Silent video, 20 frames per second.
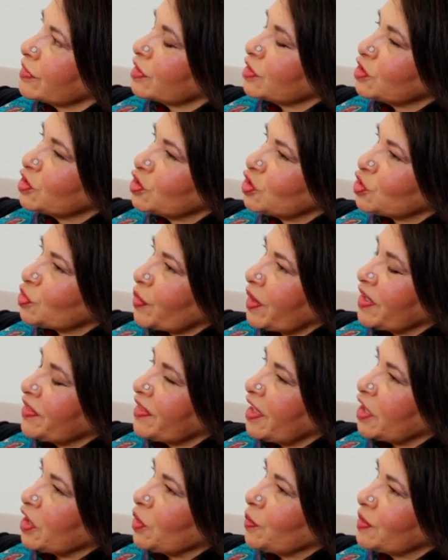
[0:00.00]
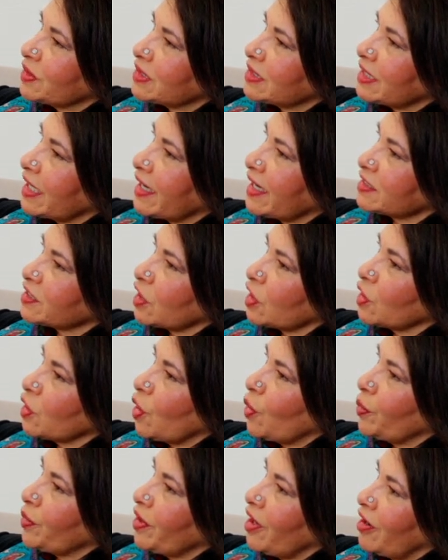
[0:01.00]
strength that you would say as a
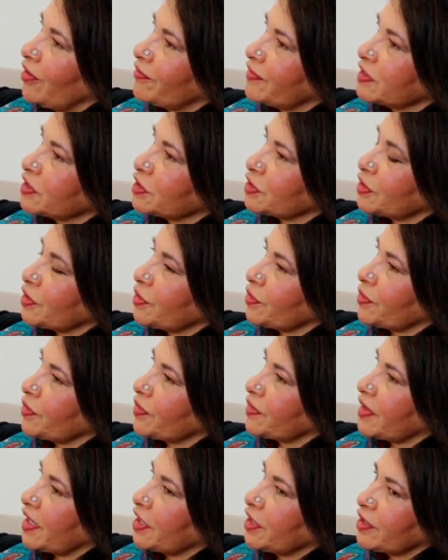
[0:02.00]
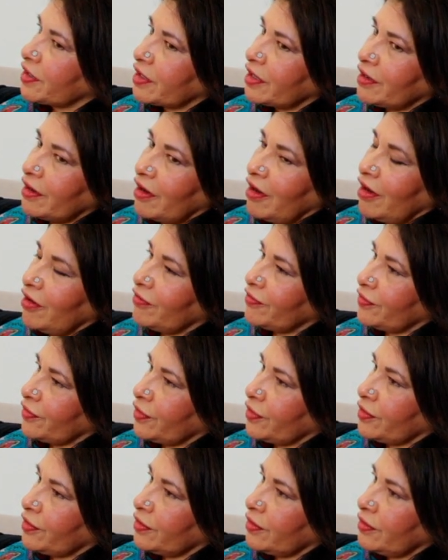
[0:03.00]
loan officer that you could
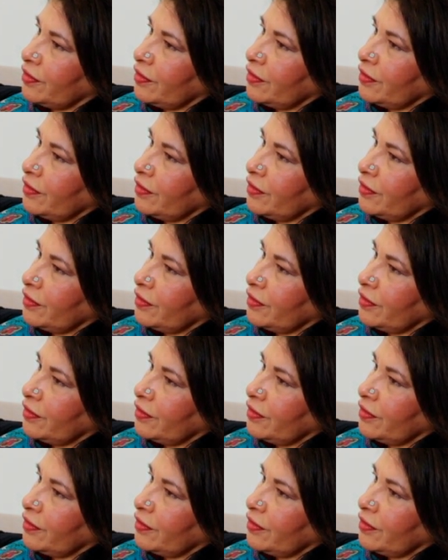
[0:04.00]
offer